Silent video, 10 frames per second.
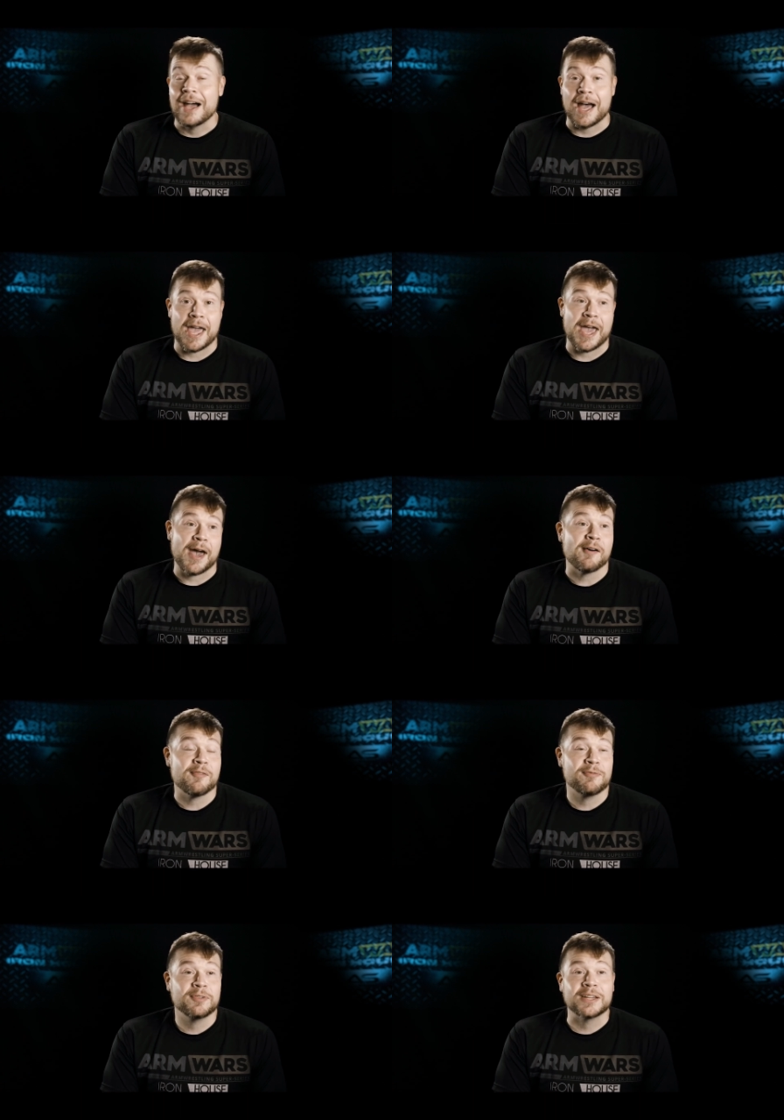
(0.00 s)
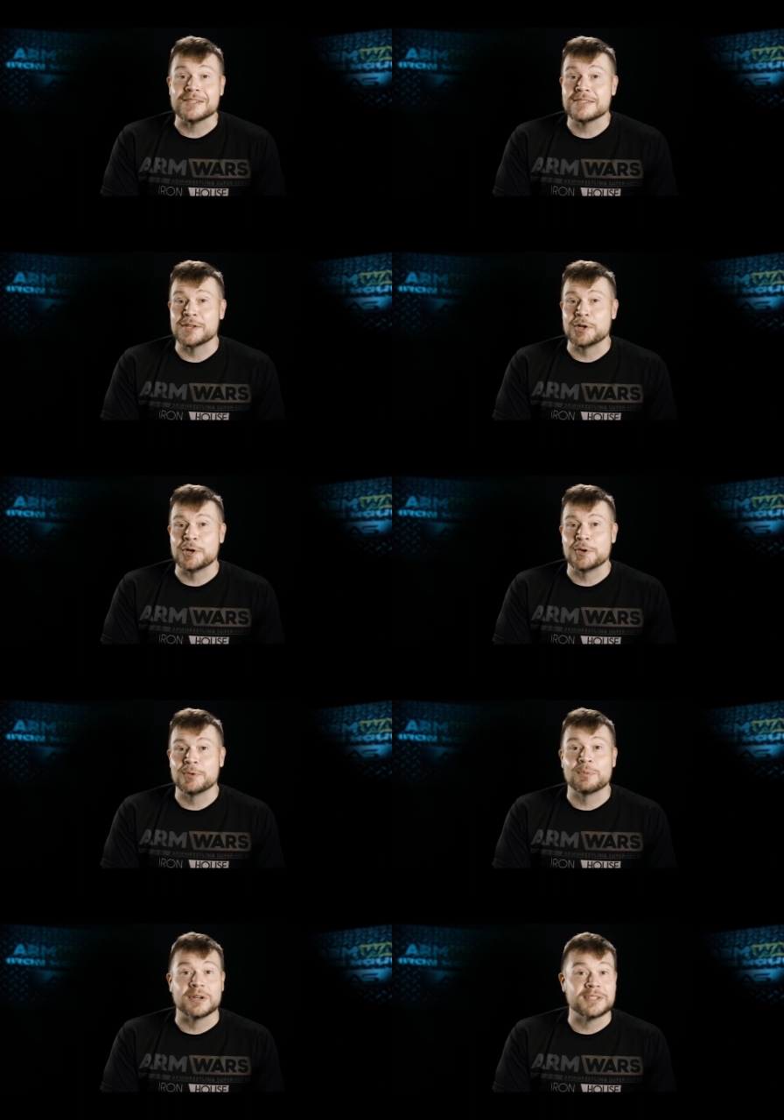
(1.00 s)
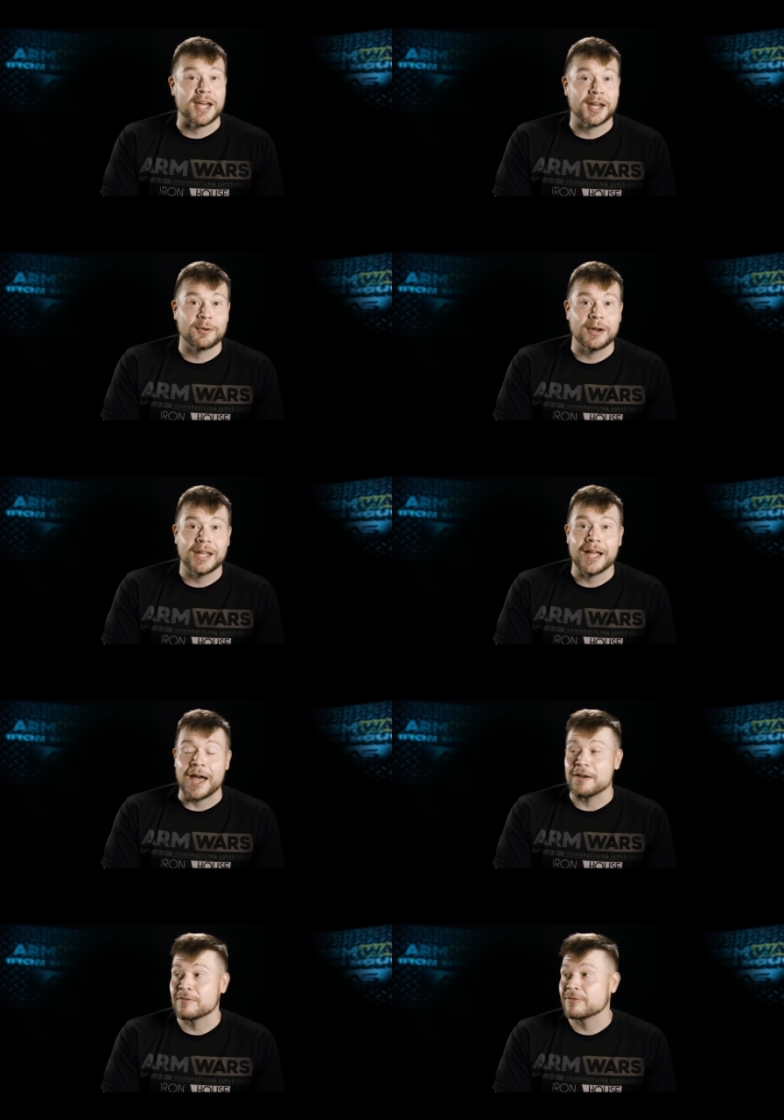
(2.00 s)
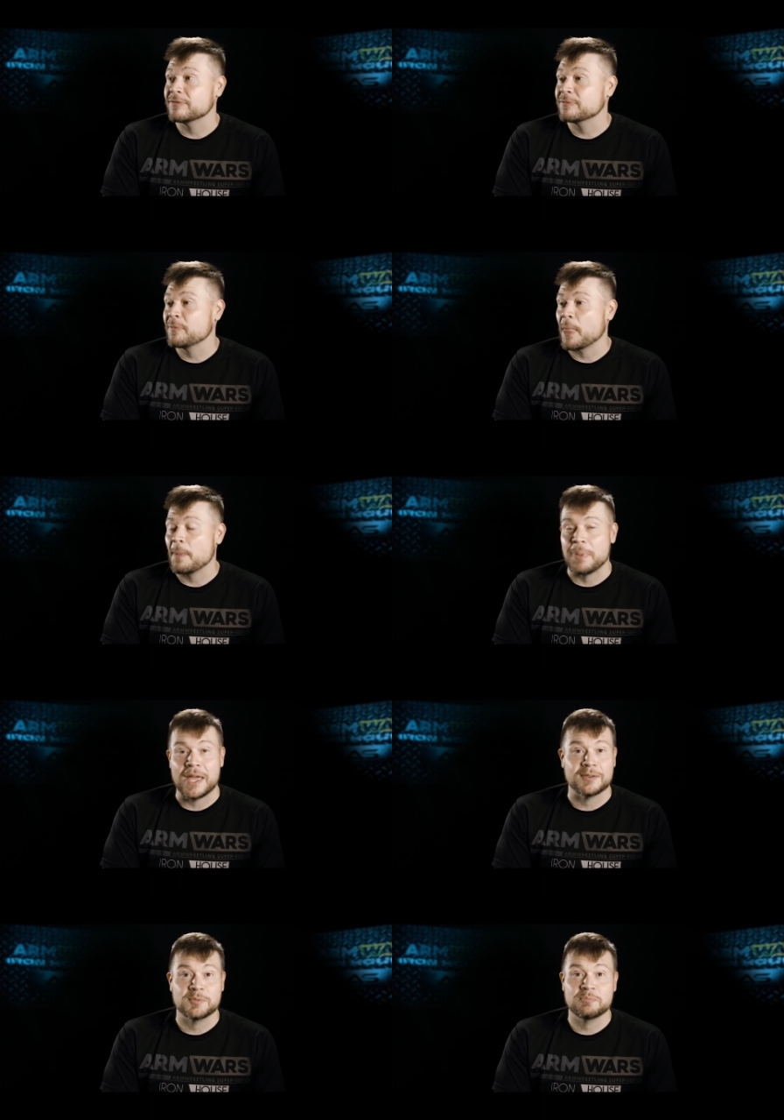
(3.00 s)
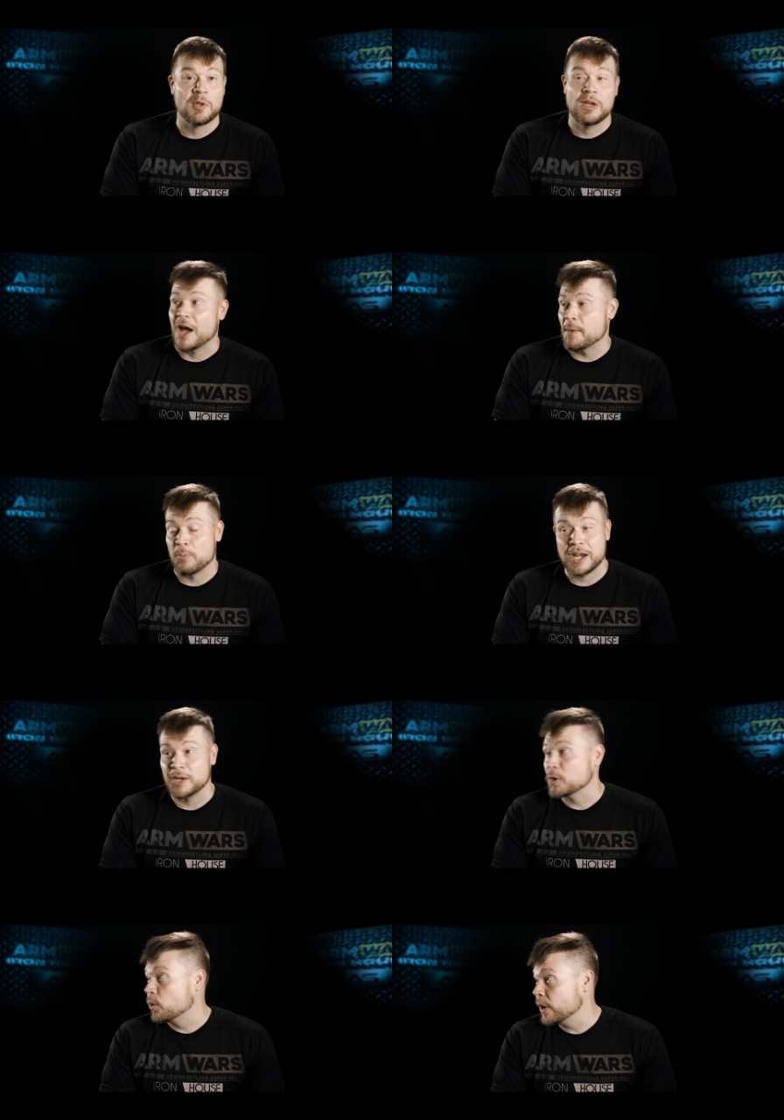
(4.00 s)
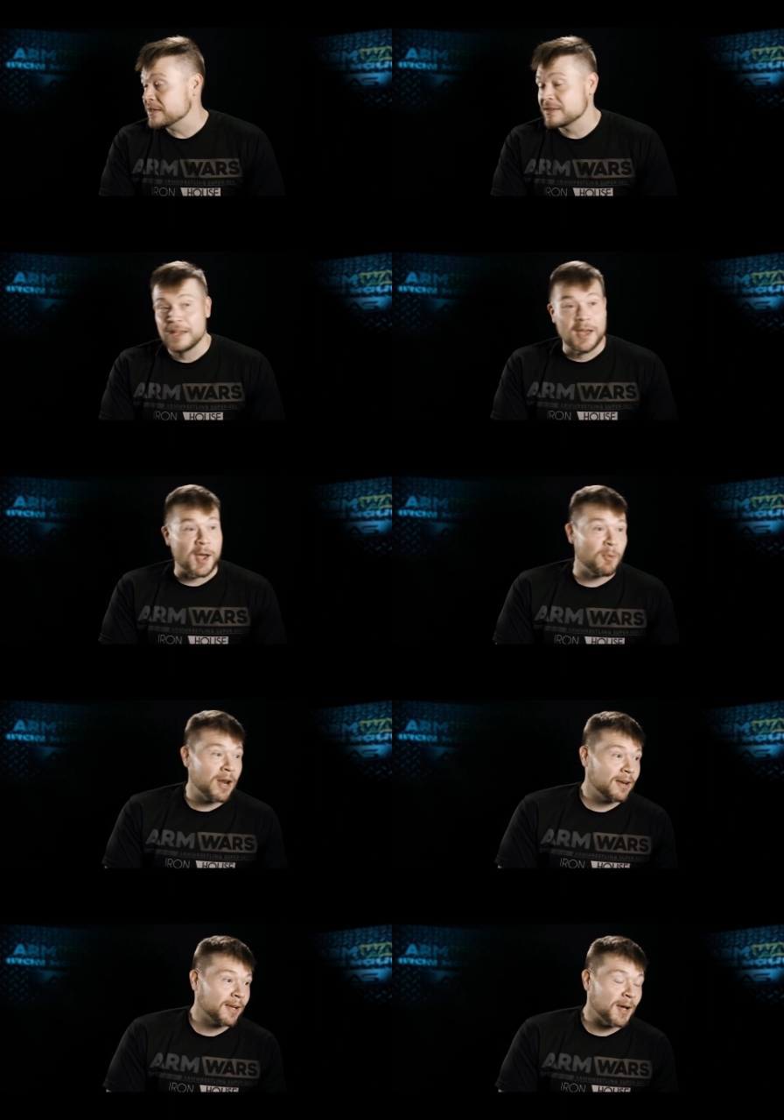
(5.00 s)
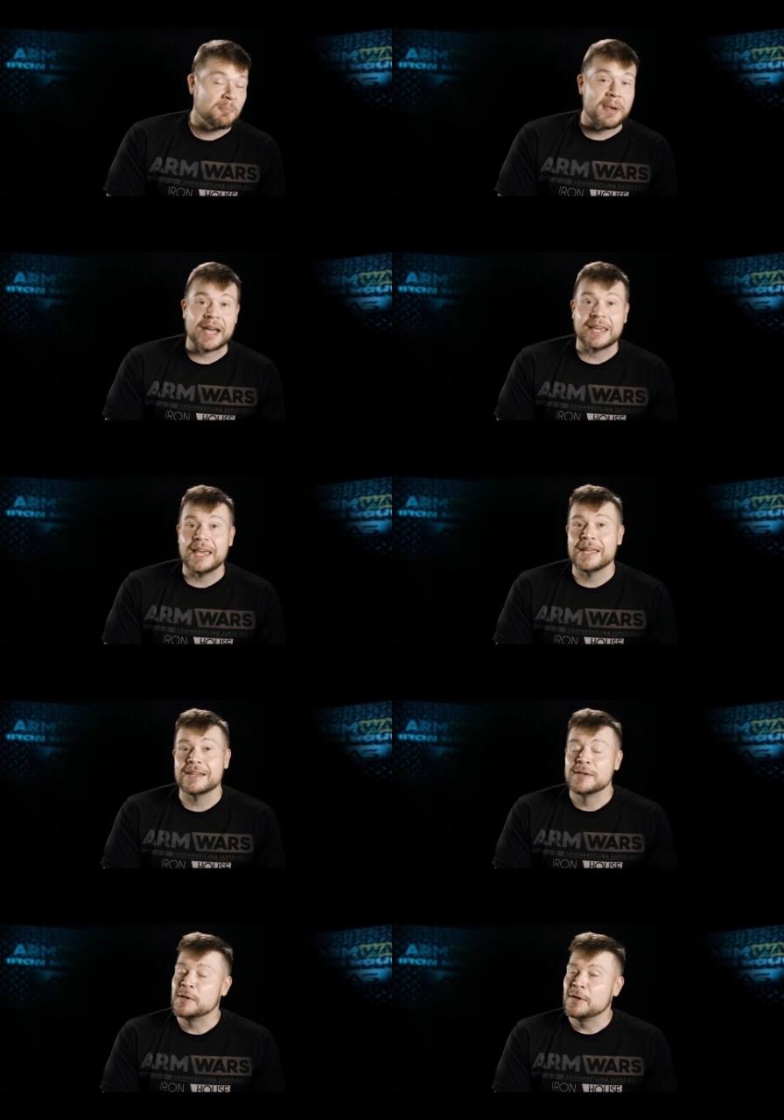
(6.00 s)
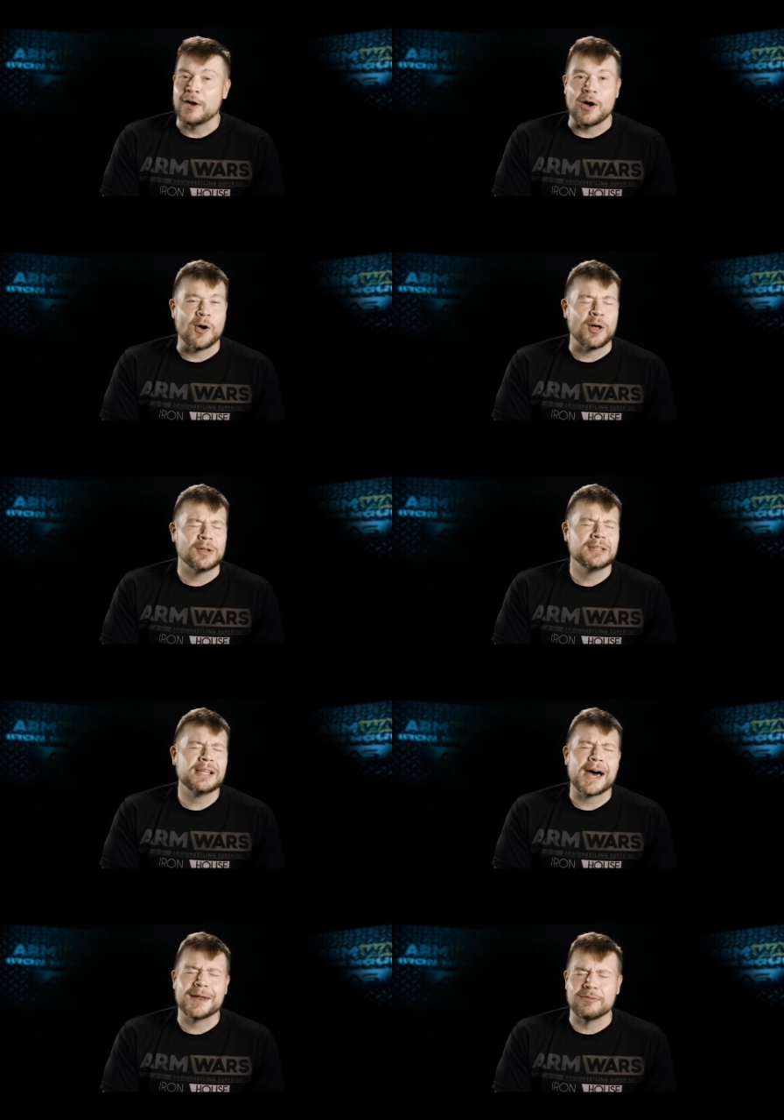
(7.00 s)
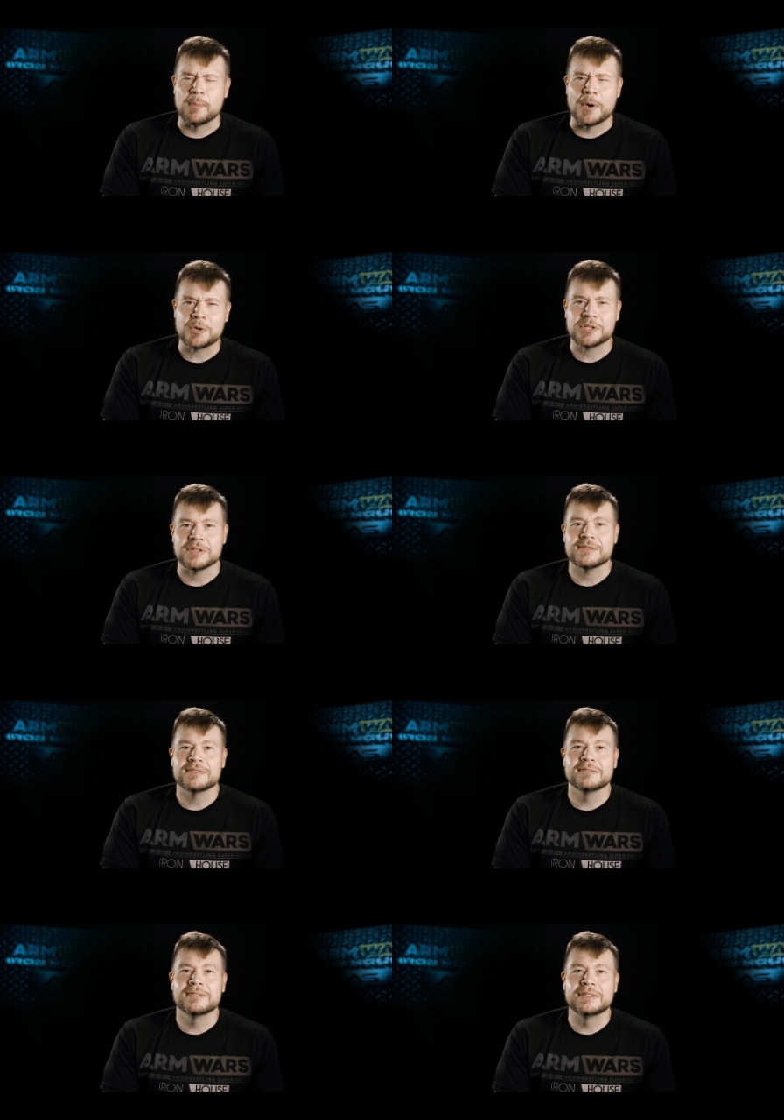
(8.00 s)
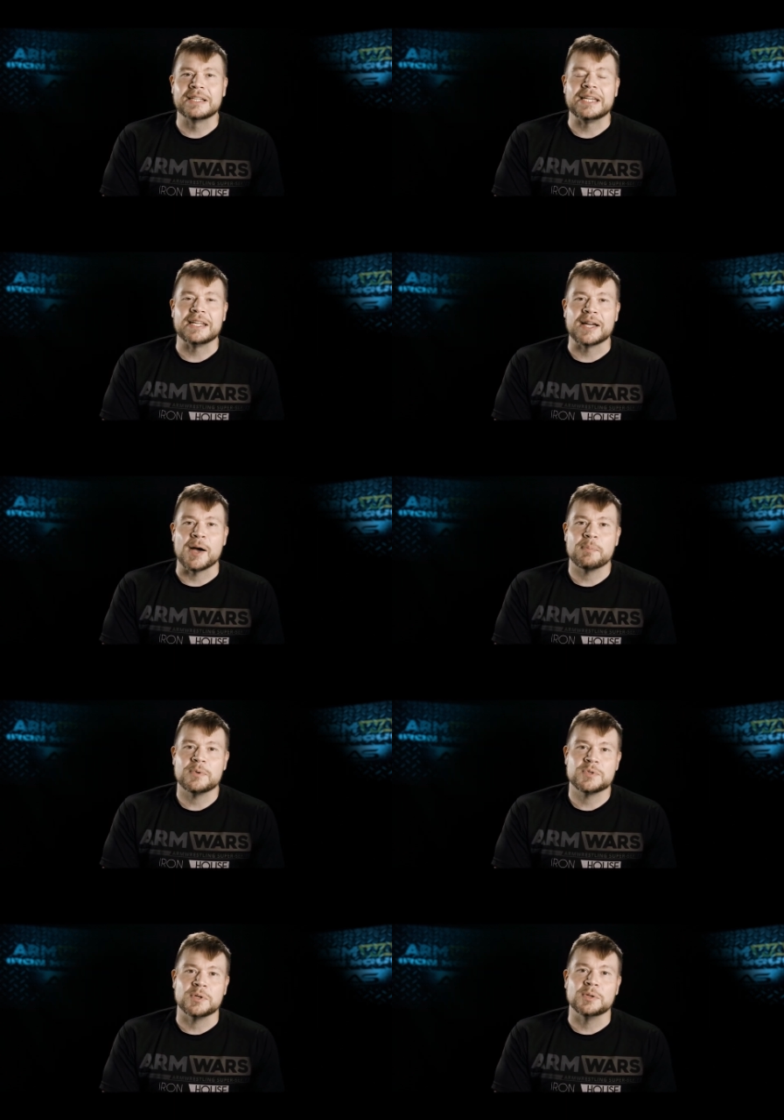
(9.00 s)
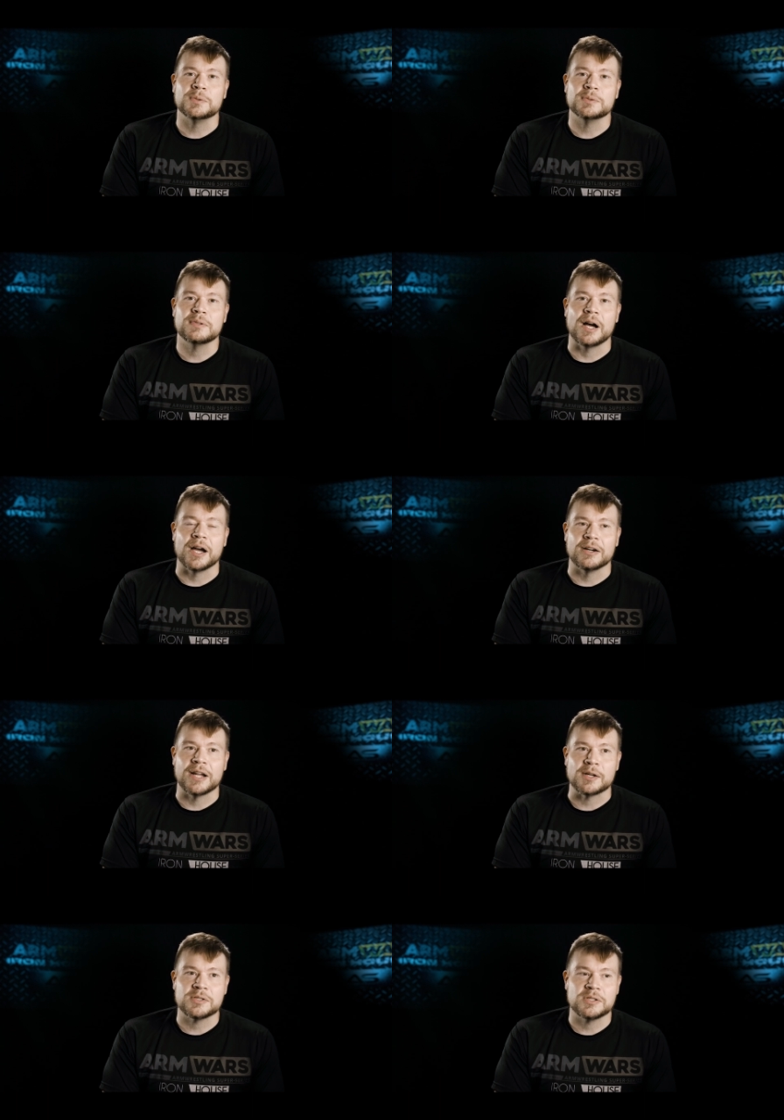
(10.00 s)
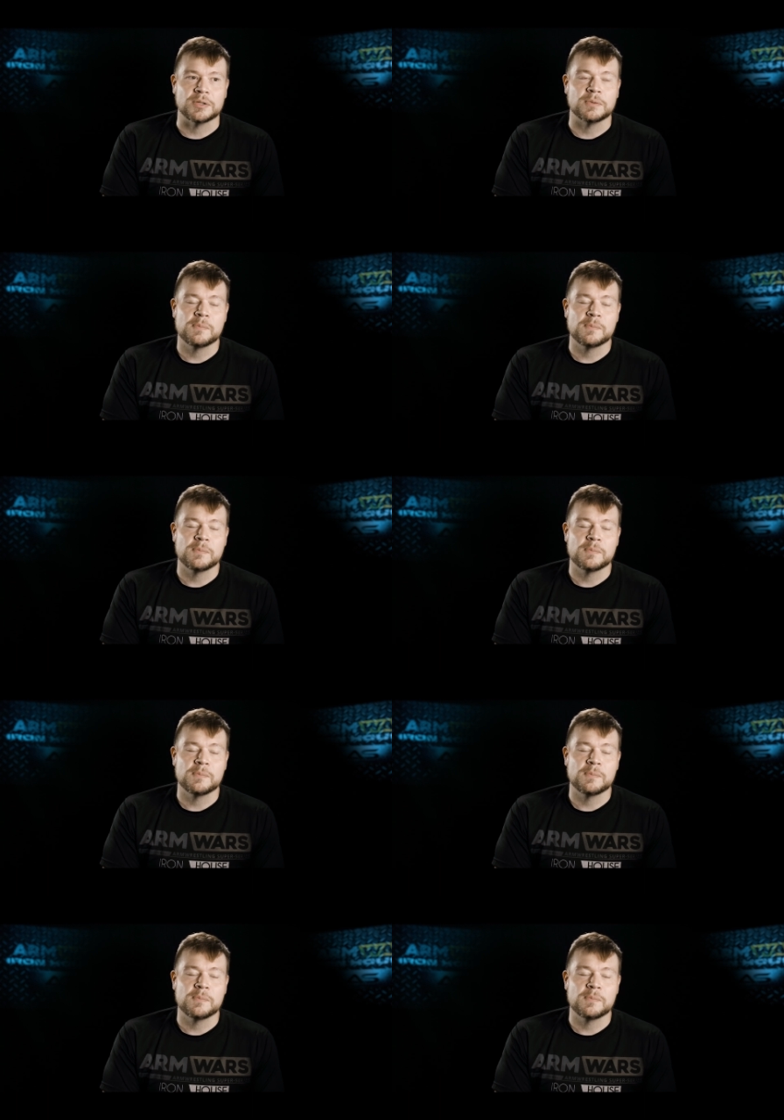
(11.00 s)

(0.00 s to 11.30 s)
I have considered retiring. I'm ready to quit. I'm ready to come back in. A lot of emotions leading up to Iron House 2.